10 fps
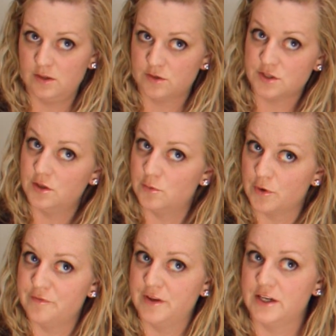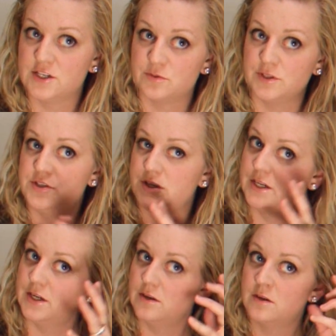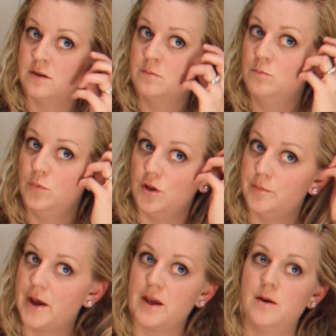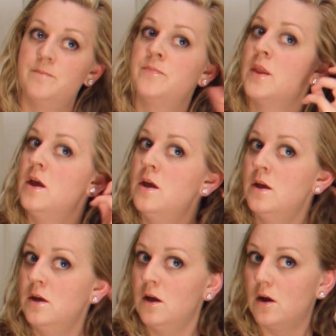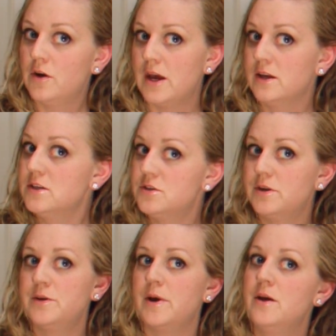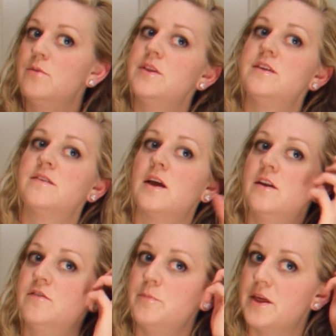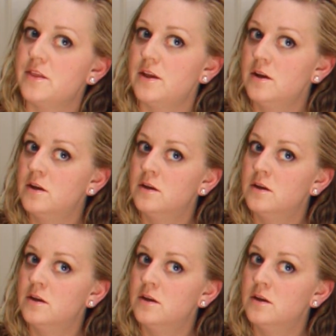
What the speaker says: it looks a little more finished once you get it pulled back up. Okay, so anyway, with this kind of method,